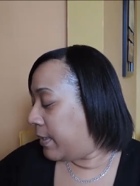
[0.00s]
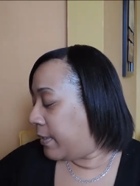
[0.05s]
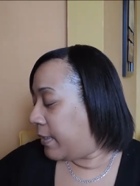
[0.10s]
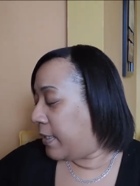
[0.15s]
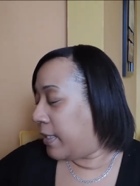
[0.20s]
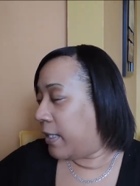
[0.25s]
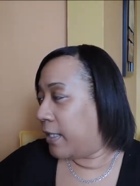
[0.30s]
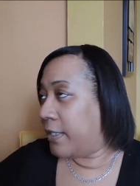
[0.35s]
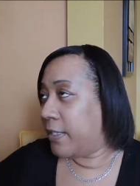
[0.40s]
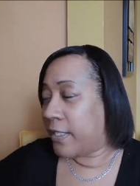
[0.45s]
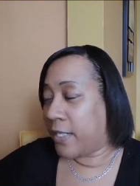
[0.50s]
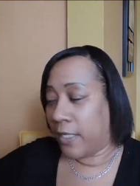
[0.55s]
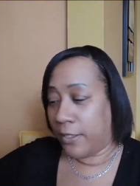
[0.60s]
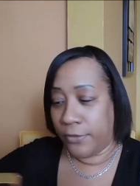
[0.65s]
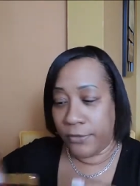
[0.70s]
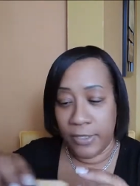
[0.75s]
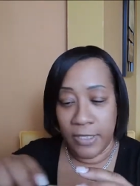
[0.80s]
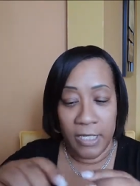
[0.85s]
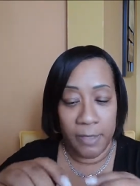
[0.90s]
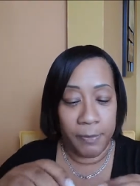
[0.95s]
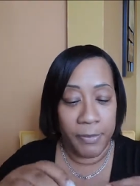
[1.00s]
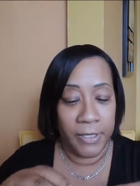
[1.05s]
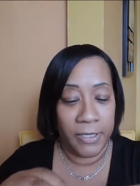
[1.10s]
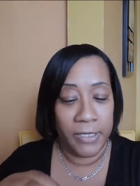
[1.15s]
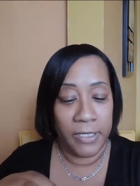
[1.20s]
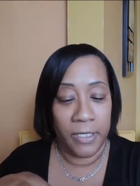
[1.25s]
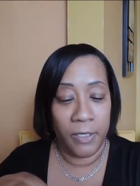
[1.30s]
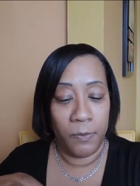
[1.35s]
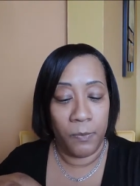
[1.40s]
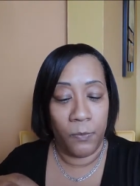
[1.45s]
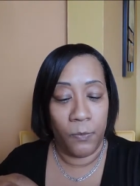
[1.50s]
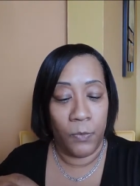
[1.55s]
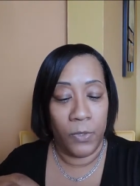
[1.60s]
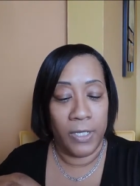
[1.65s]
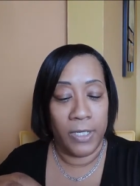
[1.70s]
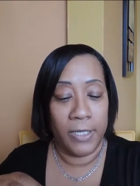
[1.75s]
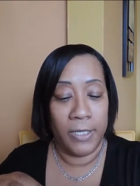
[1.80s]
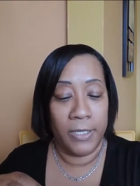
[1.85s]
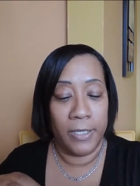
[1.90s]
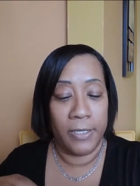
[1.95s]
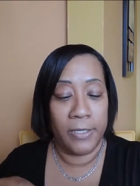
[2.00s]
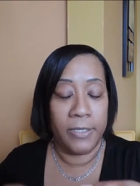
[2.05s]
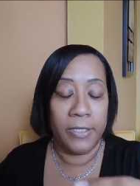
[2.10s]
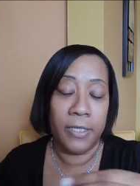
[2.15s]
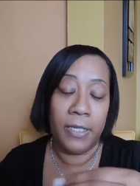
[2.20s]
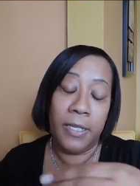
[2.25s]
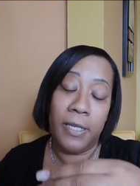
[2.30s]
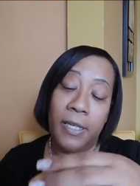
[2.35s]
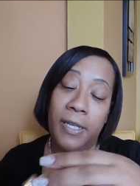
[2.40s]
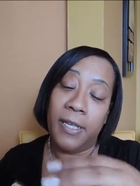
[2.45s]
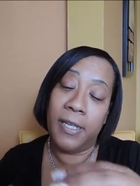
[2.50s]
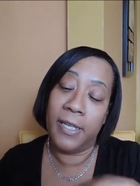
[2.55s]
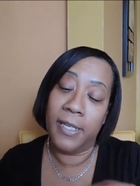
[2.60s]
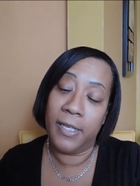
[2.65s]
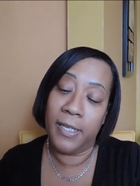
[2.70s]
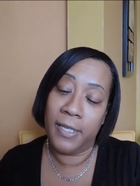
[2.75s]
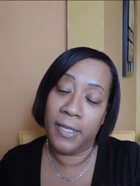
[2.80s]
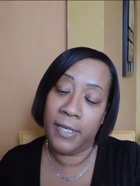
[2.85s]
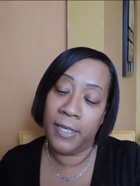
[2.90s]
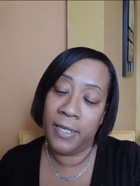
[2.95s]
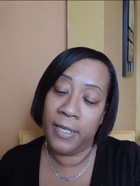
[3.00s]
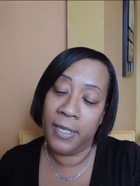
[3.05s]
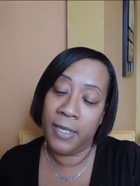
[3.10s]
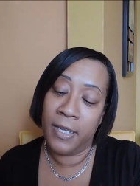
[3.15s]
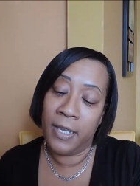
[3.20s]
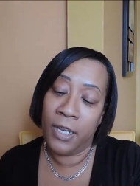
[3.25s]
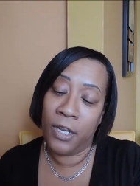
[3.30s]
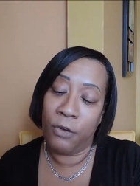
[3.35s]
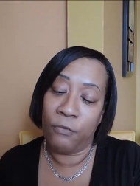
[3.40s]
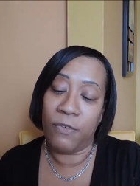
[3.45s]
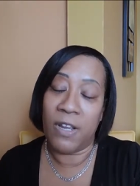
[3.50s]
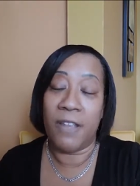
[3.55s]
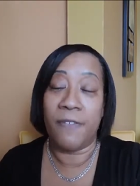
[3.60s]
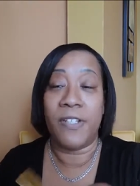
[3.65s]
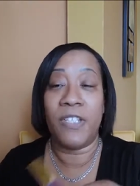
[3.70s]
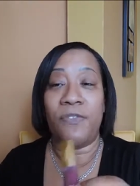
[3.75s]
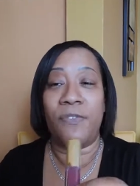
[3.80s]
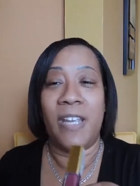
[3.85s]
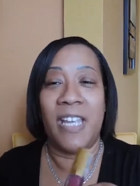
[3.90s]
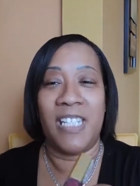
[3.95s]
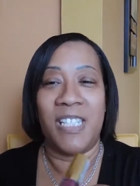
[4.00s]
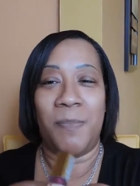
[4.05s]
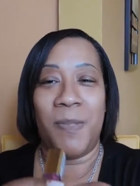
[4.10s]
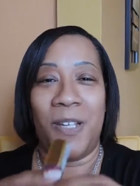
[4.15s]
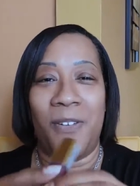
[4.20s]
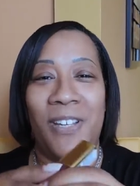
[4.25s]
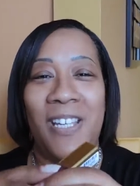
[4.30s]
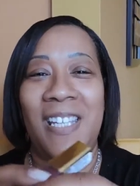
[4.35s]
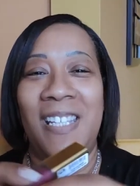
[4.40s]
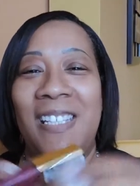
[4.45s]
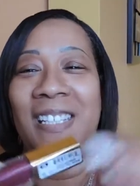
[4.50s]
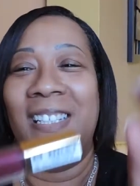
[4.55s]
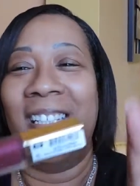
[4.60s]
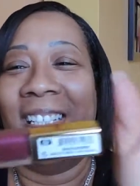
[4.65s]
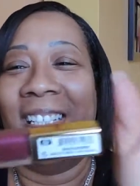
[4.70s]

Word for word: The other color that I picked up was Ravish Raspberry.